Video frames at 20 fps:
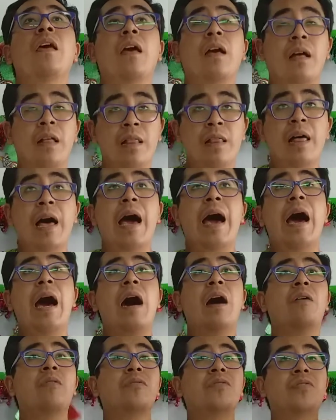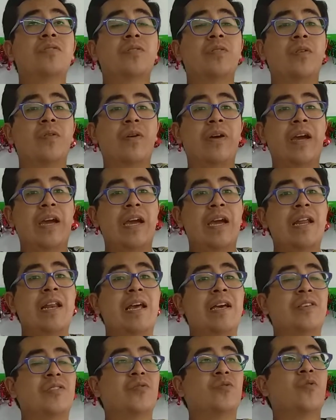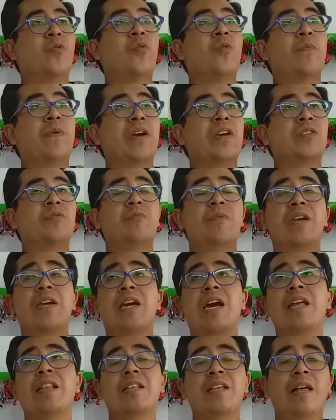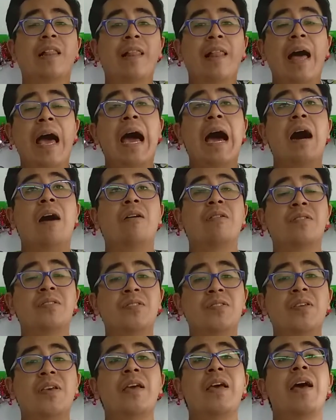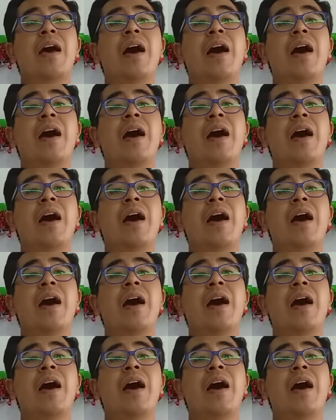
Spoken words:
Clouds, okay, las nubes, we had clouds.